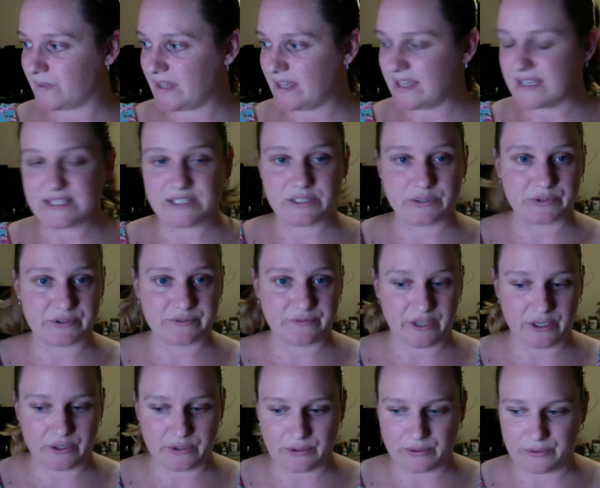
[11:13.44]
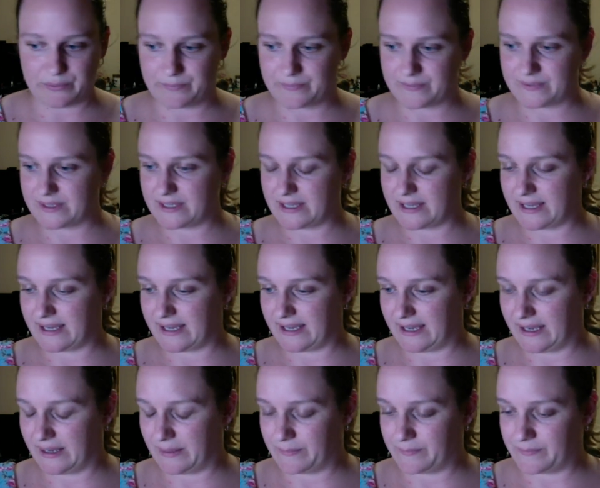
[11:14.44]
Silks for You,
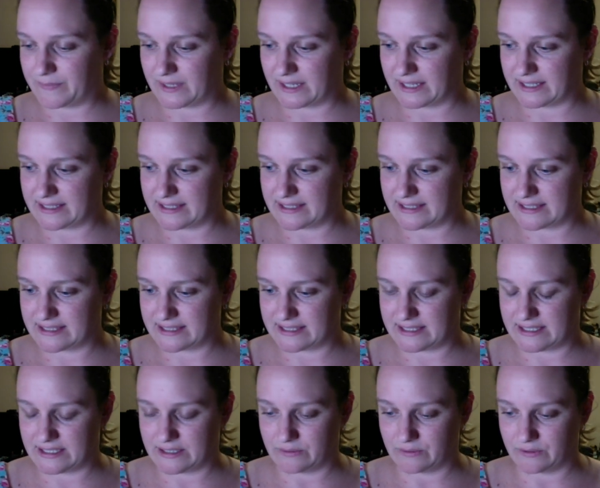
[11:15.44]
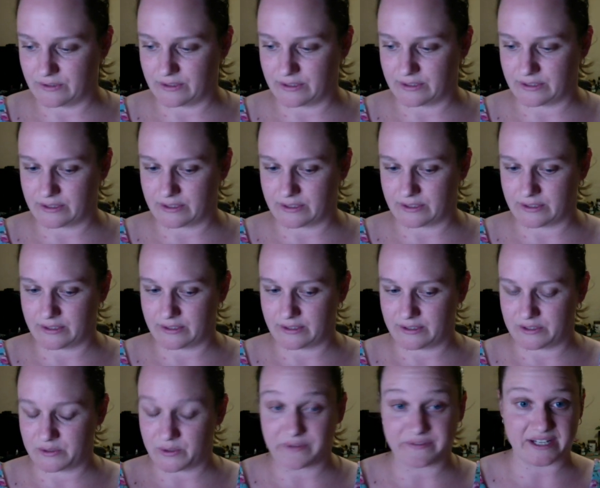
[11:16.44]
Silk
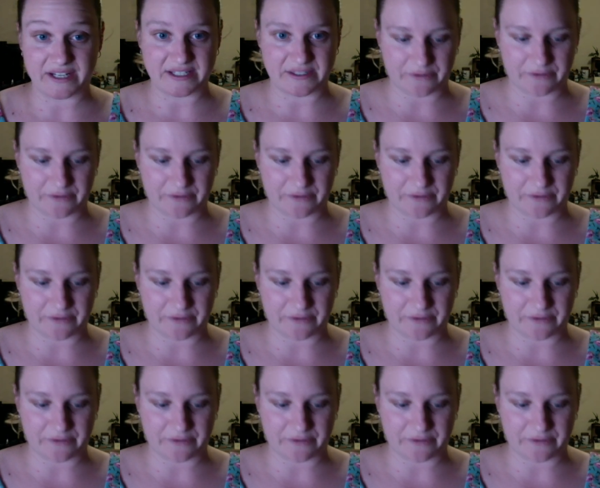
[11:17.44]
12 Days of